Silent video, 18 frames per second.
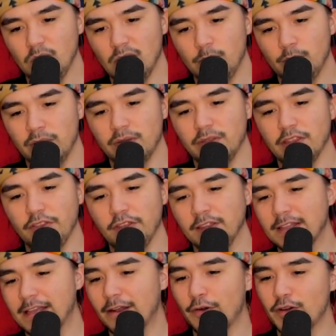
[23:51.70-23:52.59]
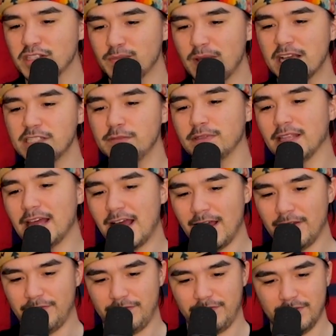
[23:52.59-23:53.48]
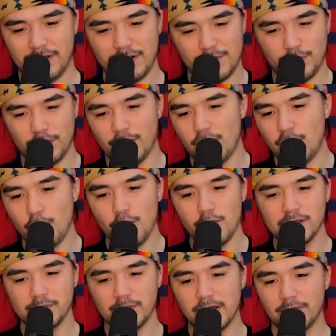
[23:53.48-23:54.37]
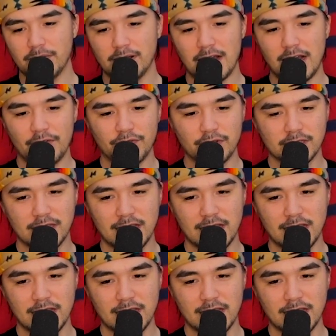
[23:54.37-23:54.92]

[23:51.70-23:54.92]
but the thing that always makes me laugh, and it will always make me laugh,